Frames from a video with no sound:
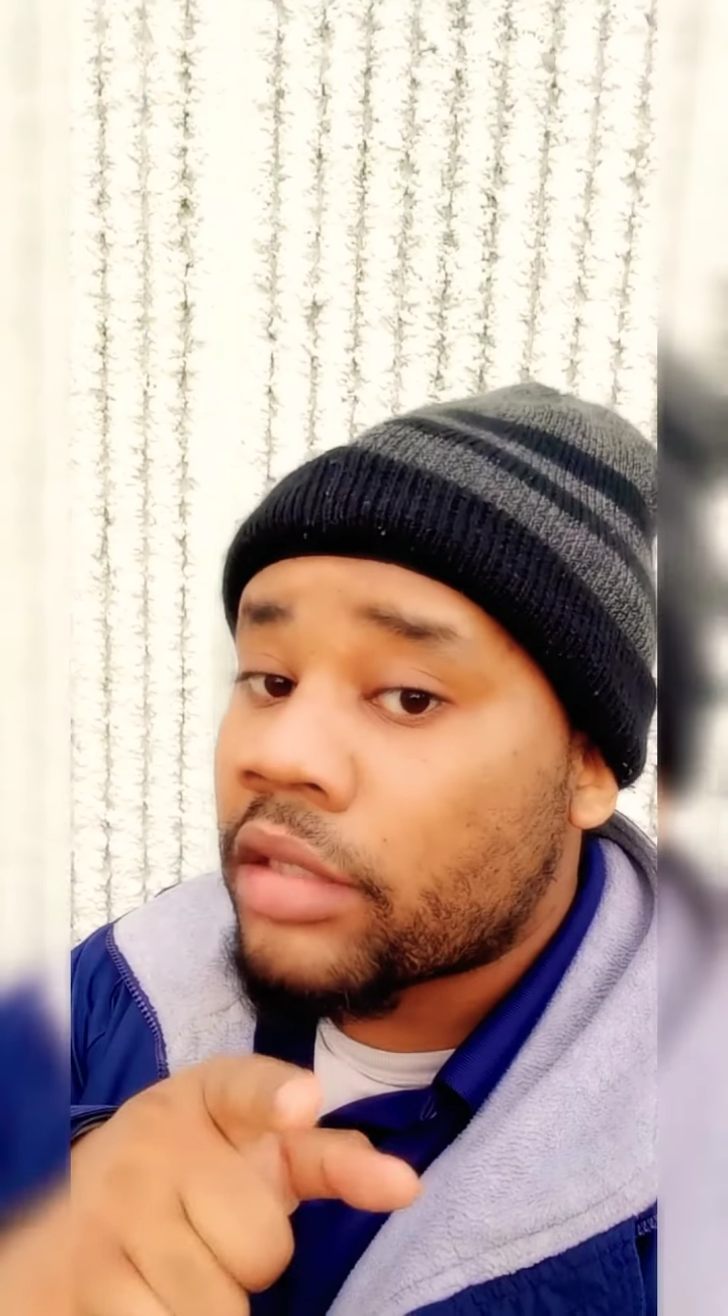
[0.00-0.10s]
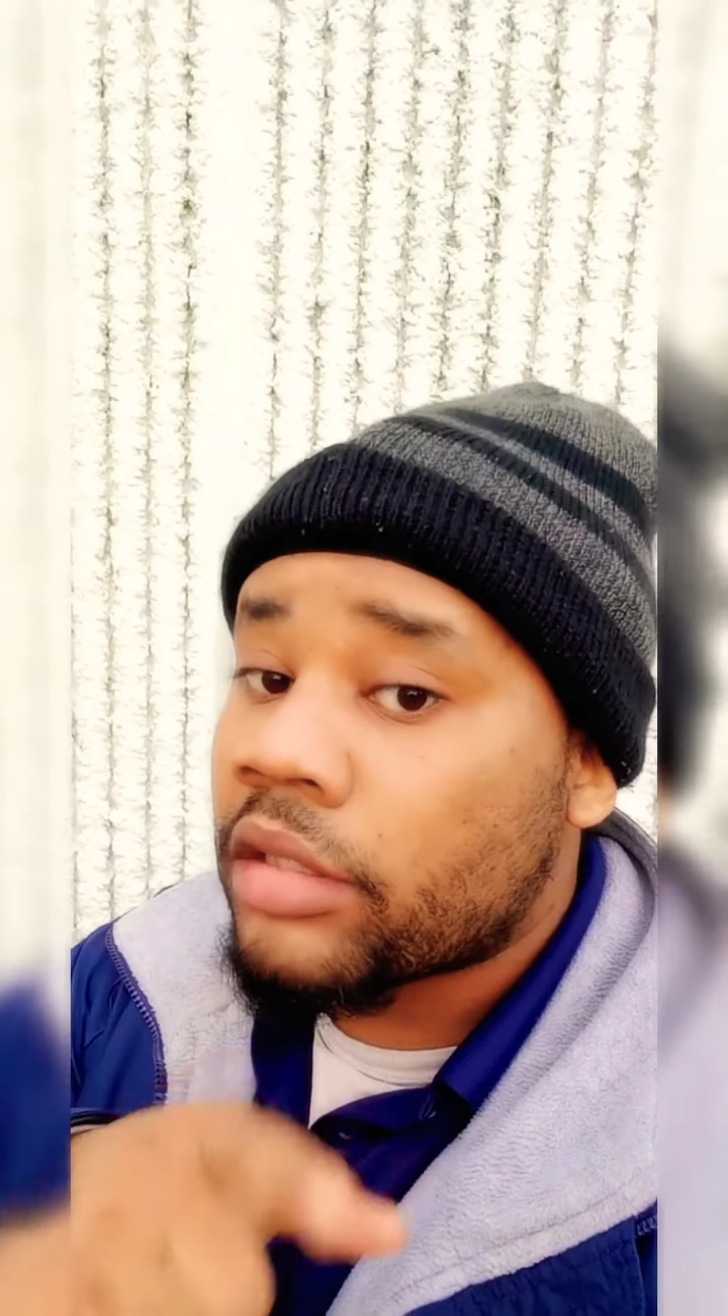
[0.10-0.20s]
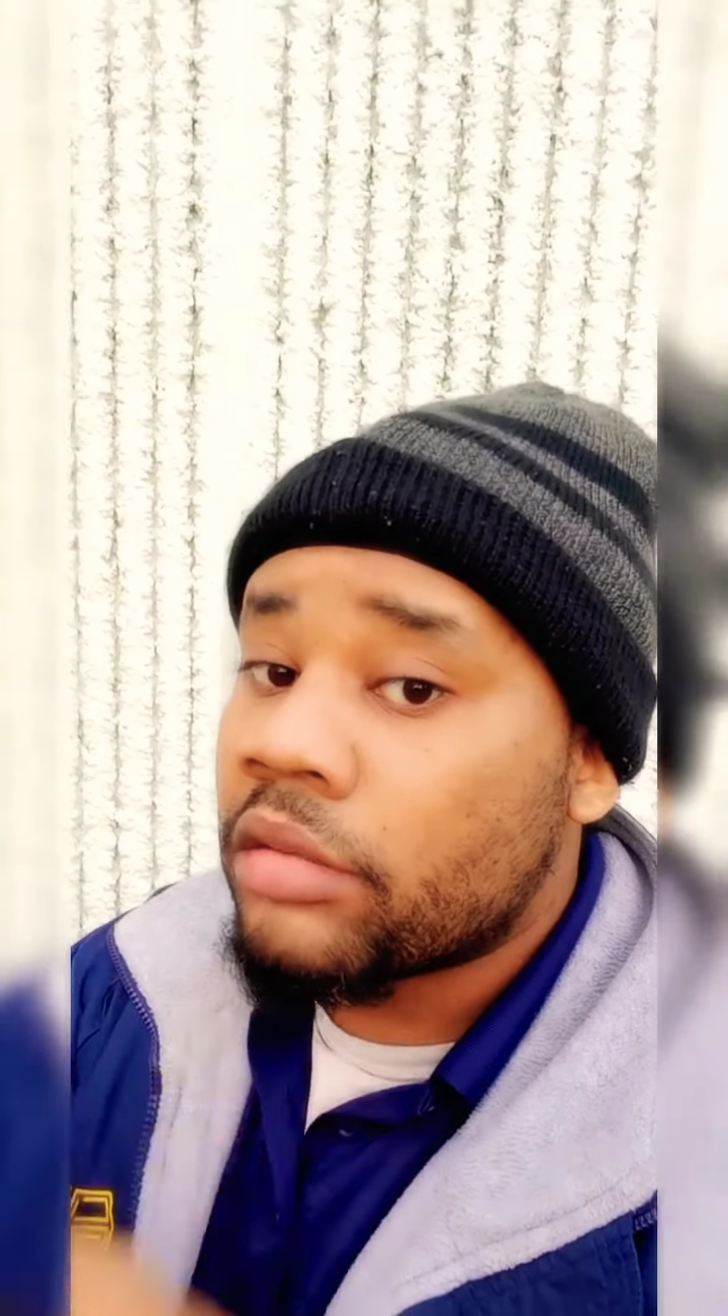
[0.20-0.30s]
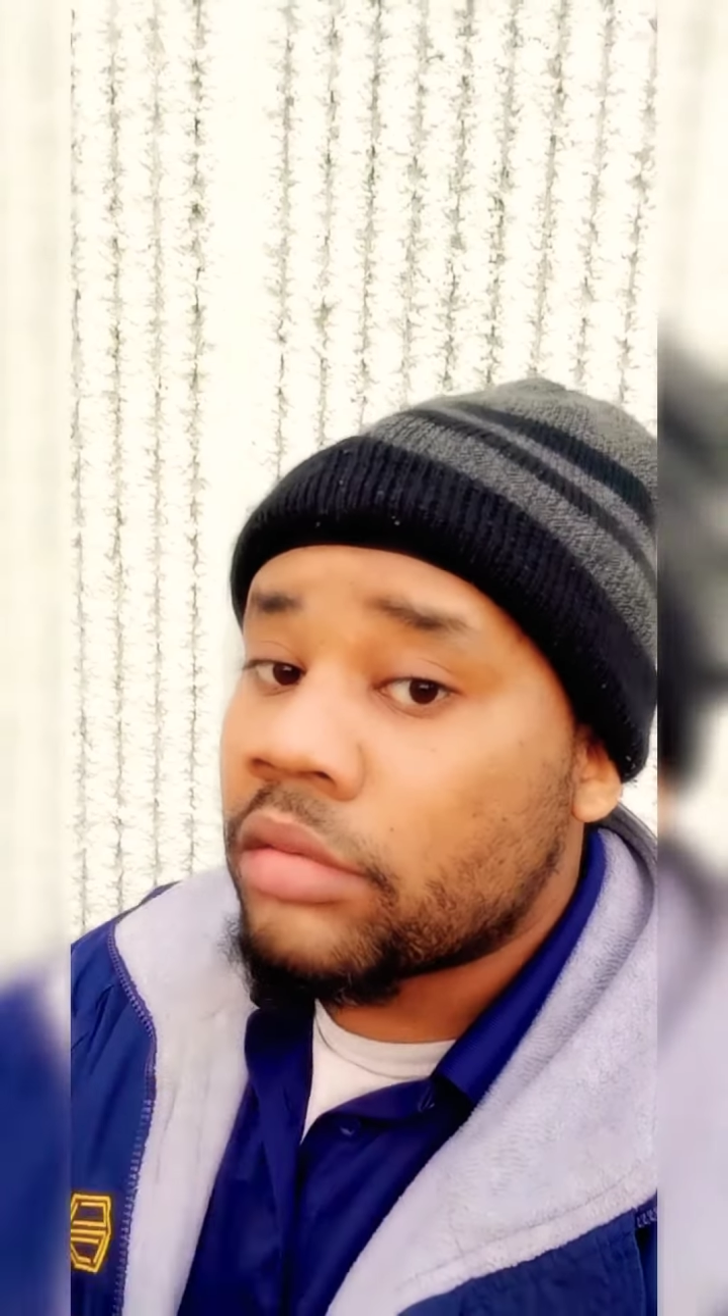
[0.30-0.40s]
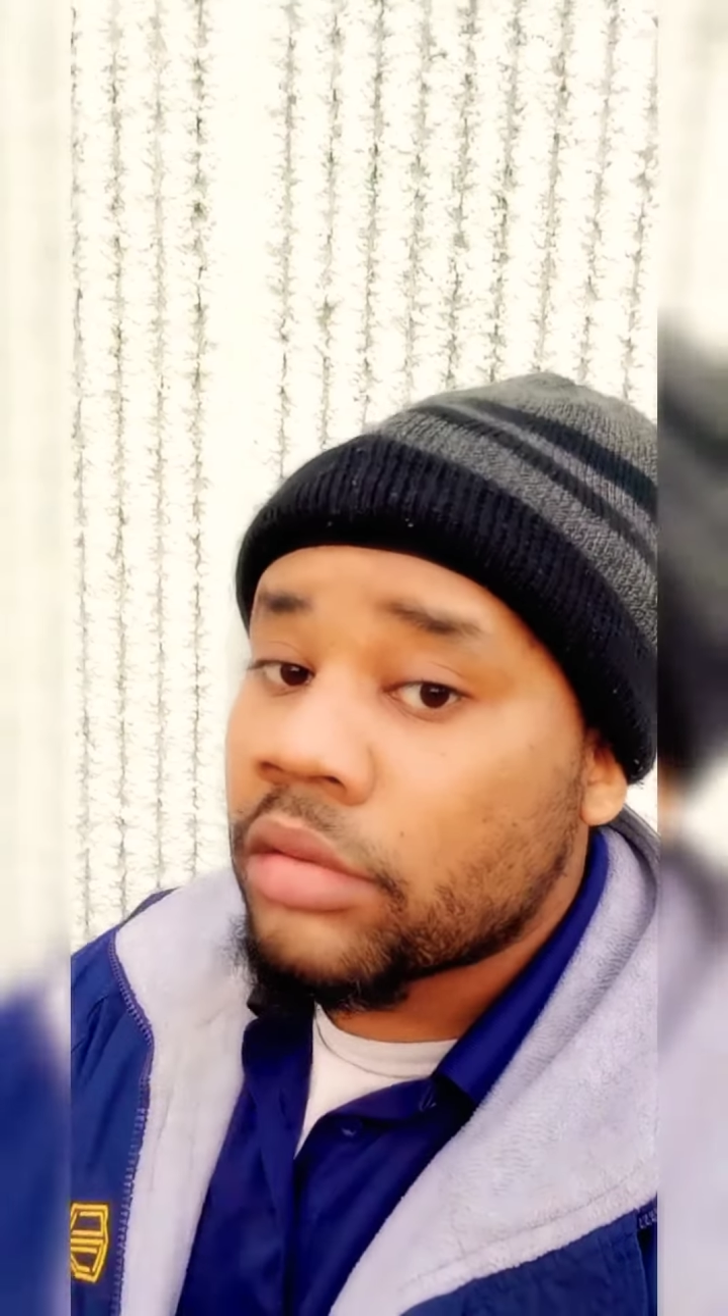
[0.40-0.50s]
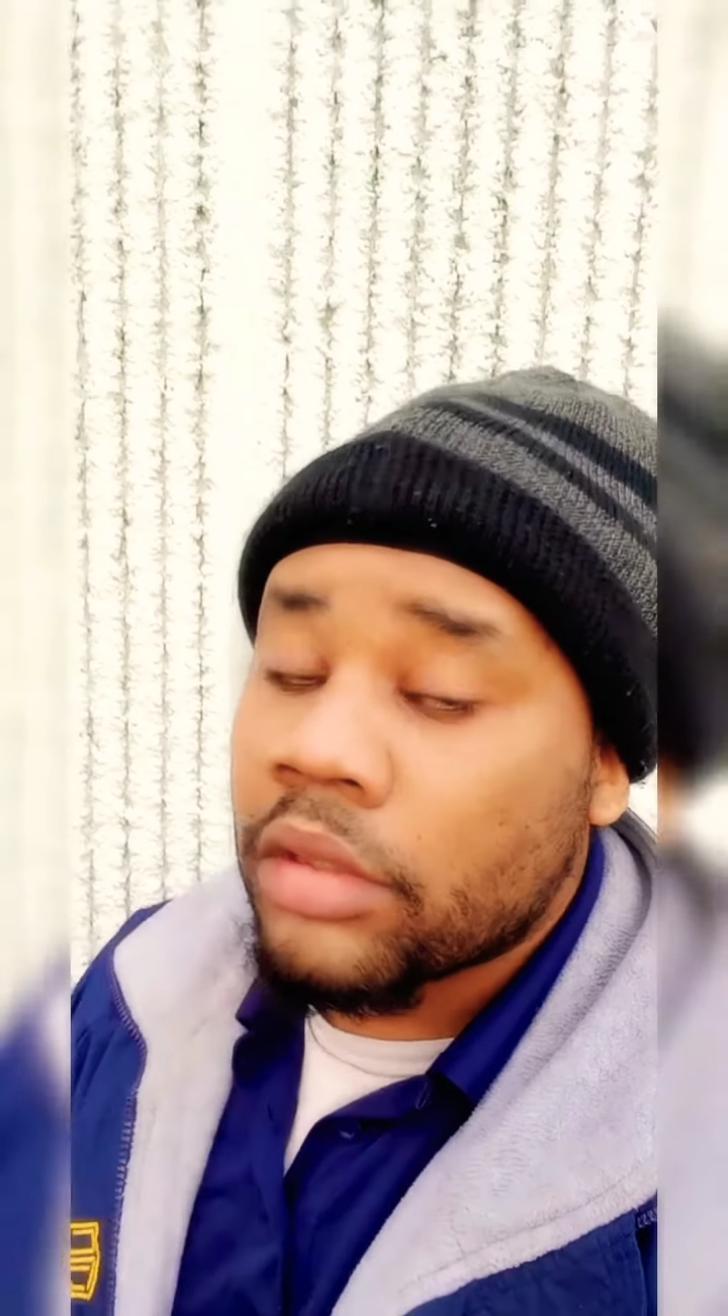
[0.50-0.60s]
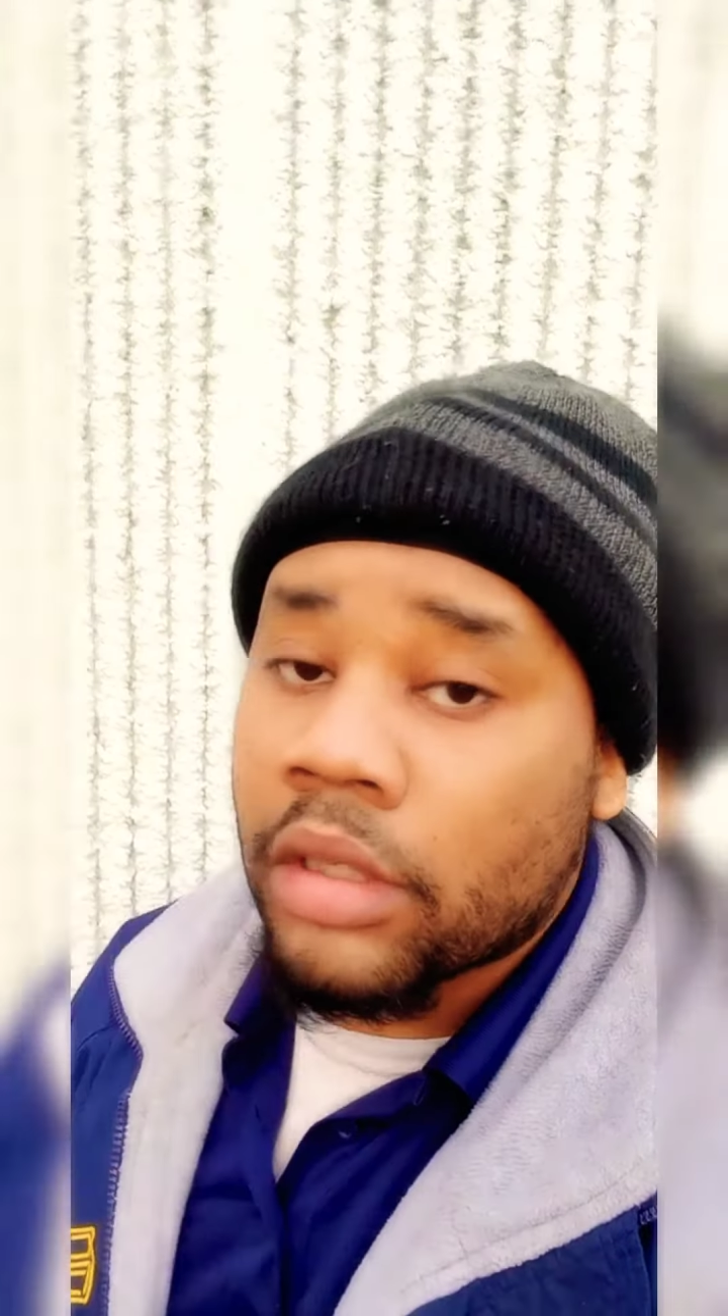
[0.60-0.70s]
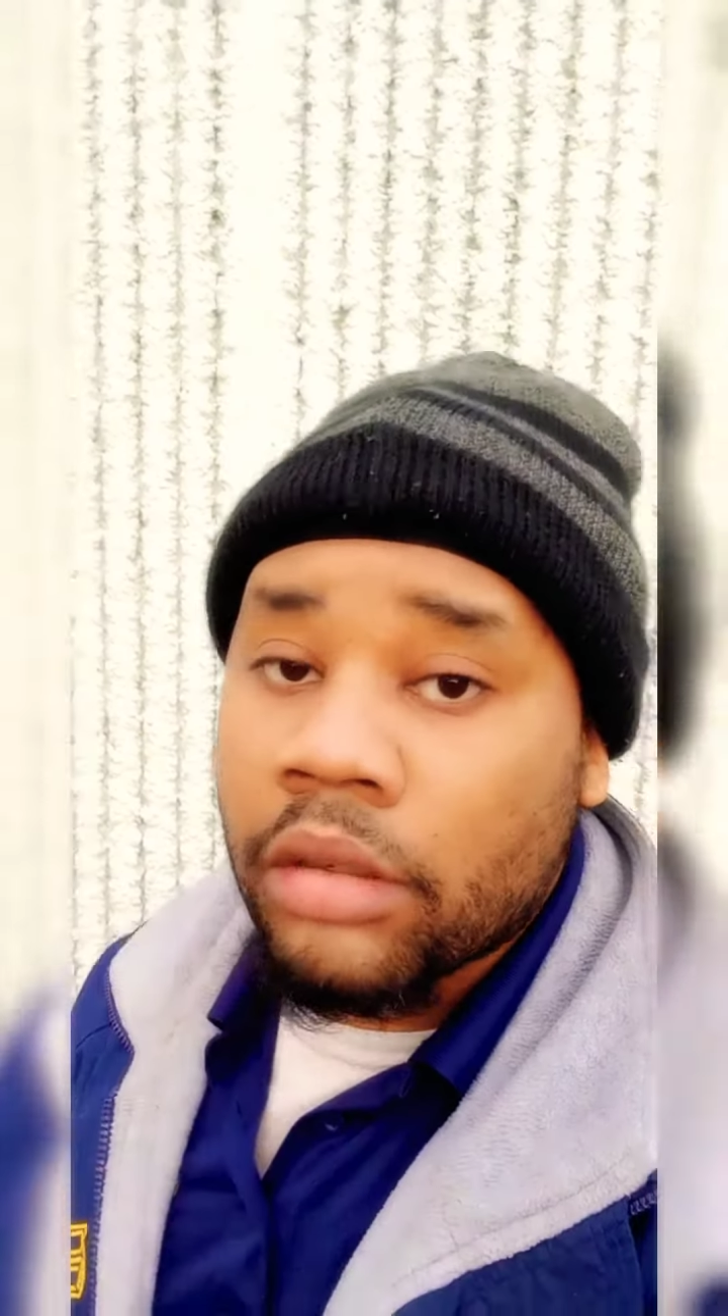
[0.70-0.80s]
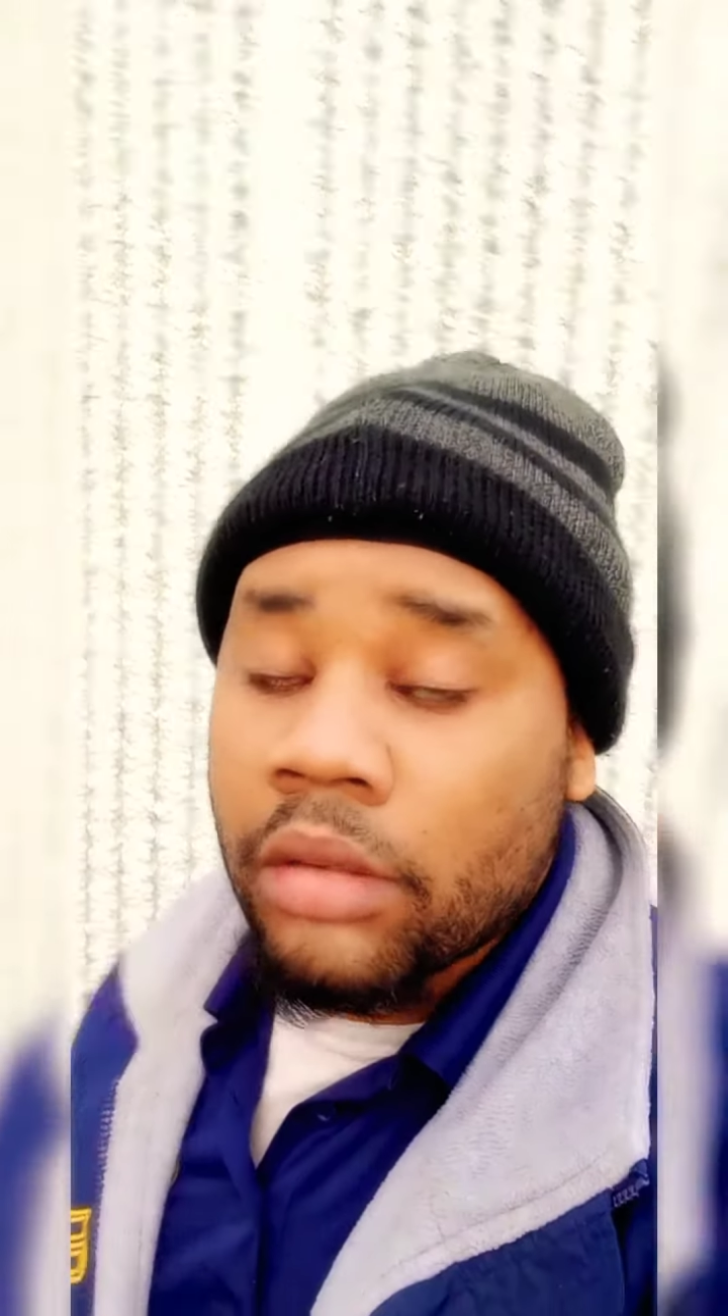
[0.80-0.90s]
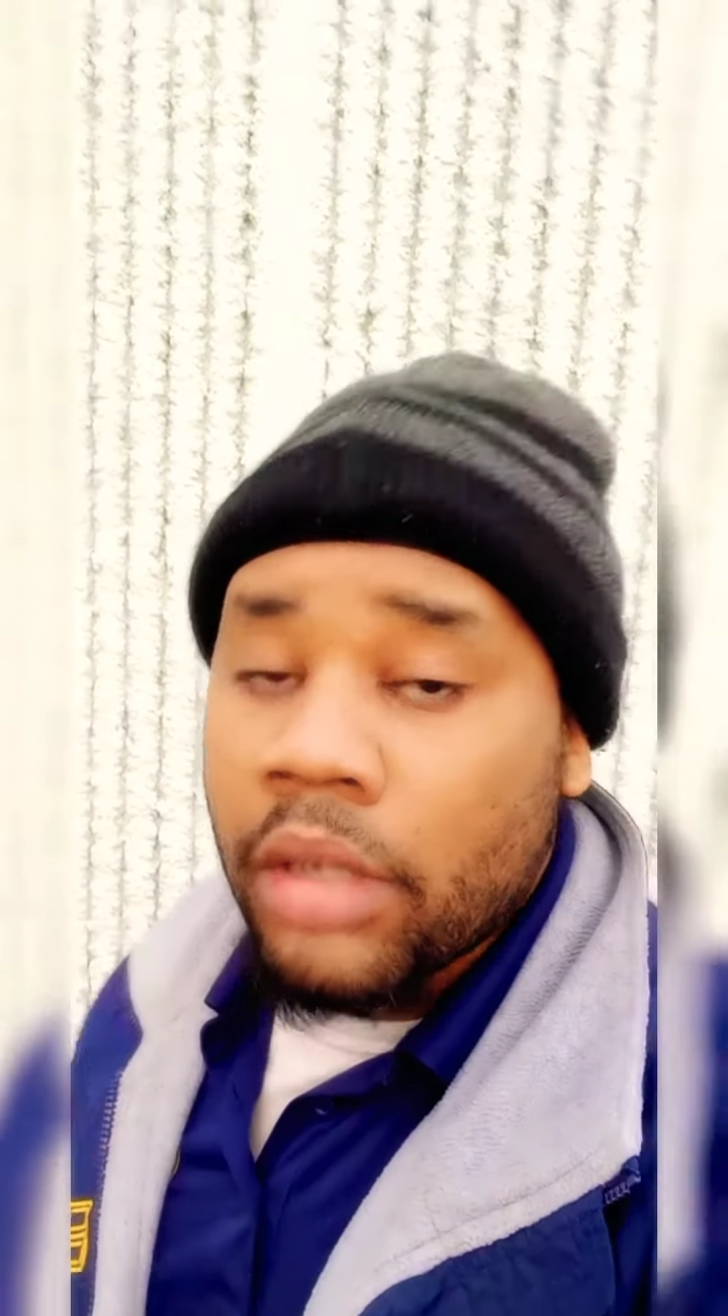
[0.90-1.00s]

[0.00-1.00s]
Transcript: too, you know.